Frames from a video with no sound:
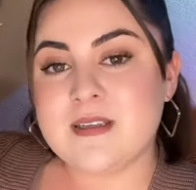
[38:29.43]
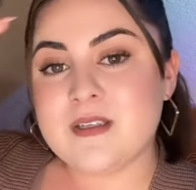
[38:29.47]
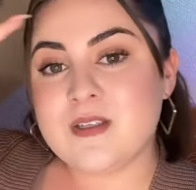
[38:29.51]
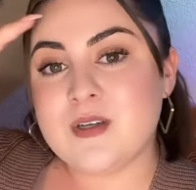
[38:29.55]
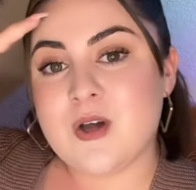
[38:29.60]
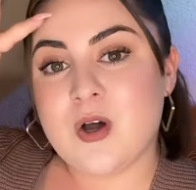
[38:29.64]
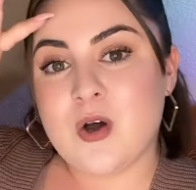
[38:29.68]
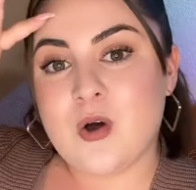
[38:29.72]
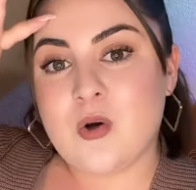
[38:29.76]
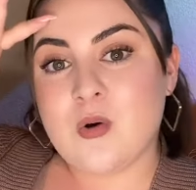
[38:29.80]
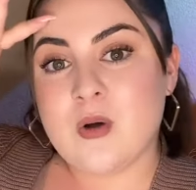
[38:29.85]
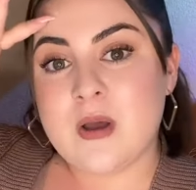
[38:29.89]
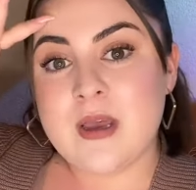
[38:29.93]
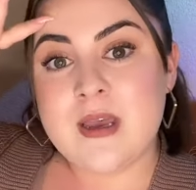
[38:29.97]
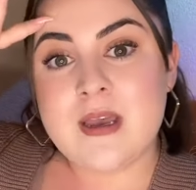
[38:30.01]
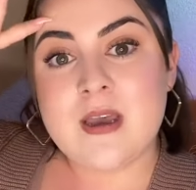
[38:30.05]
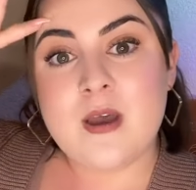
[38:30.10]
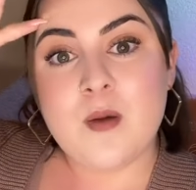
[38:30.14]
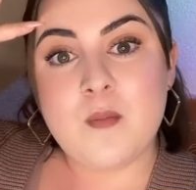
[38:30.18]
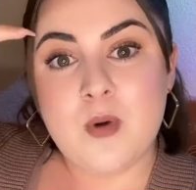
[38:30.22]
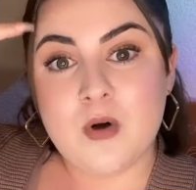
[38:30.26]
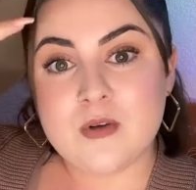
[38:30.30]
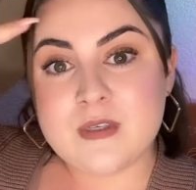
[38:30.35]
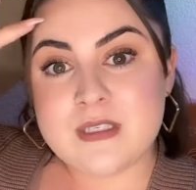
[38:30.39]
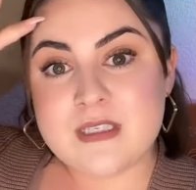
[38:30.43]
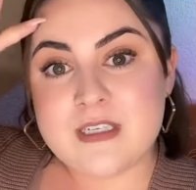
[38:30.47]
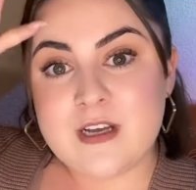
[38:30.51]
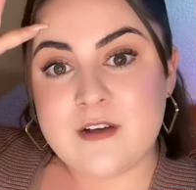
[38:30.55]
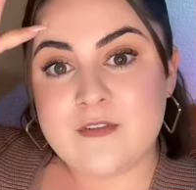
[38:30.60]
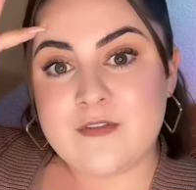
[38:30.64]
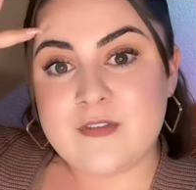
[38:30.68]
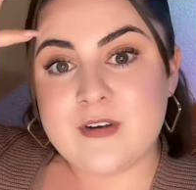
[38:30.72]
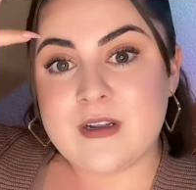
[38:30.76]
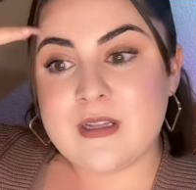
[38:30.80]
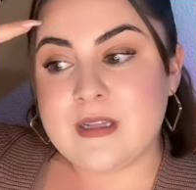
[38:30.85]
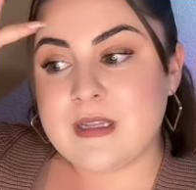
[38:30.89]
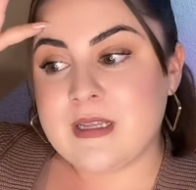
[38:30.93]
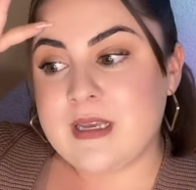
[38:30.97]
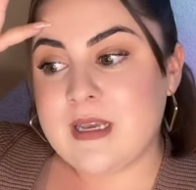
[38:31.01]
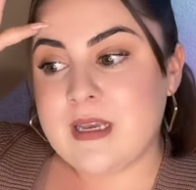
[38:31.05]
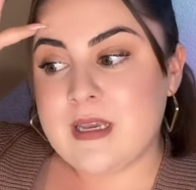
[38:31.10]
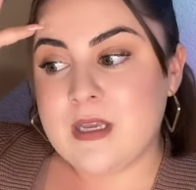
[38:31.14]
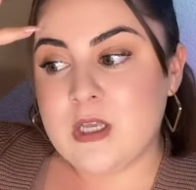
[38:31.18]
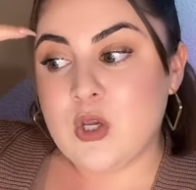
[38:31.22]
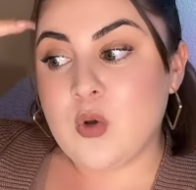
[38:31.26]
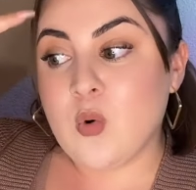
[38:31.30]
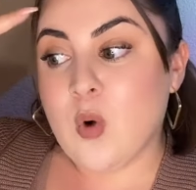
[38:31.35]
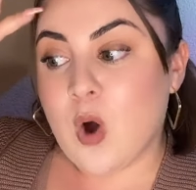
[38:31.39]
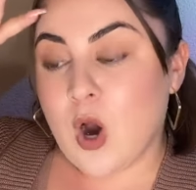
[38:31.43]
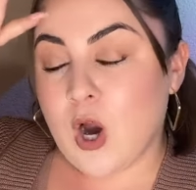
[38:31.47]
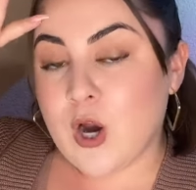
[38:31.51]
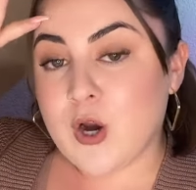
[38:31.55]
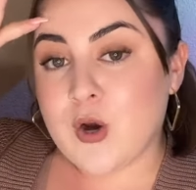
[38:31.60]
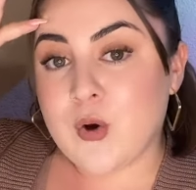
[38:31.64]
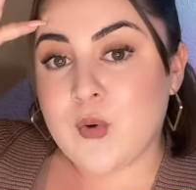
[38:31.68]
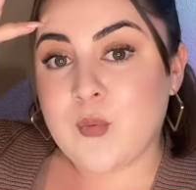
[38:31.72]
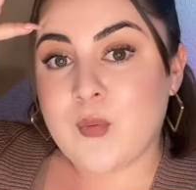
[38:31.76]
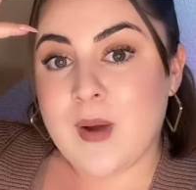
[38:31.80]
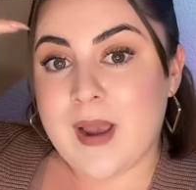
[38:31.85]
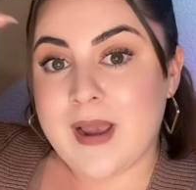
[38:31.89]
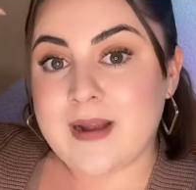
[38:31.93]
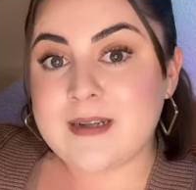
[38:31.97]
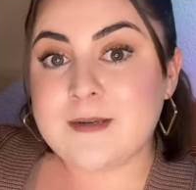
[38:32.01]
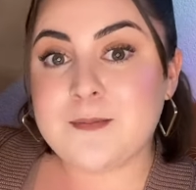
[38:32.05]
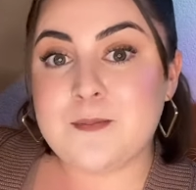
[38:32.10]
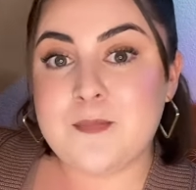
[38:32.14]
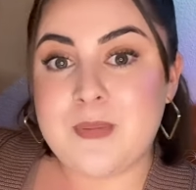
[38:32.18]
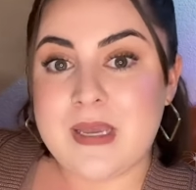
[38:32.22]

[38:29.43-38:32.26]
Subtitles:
So most definitely you are correct.